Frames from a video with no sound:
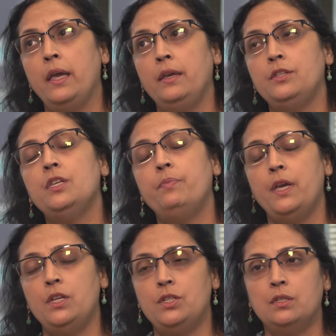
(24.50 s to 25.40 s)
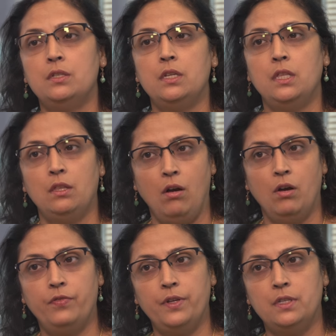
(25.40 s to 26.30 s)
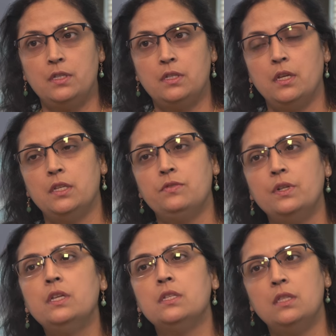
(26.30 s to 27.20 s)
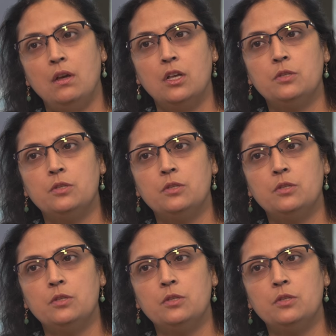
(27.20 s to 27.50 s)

I see patients in the office as well as in the